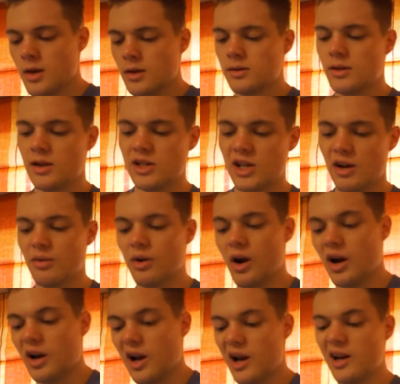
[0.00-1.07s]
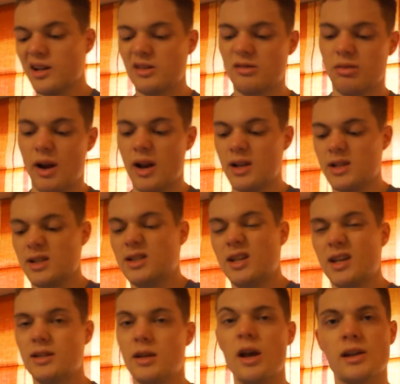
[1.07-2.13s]
So the general guideline is 20 to
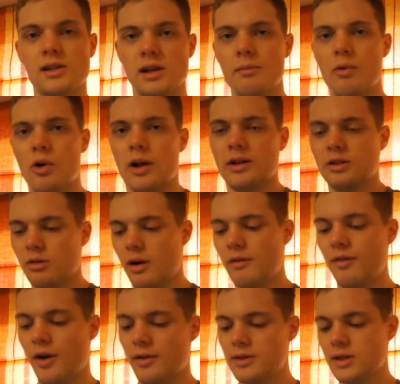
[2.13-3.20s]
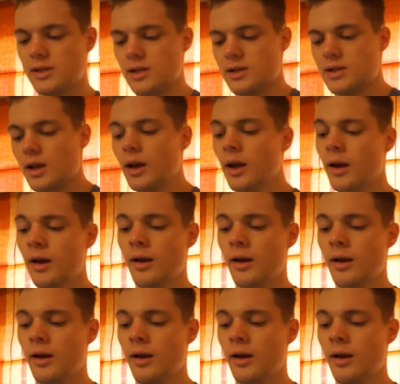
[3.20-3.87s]
60, I'd say more like 25 to 60.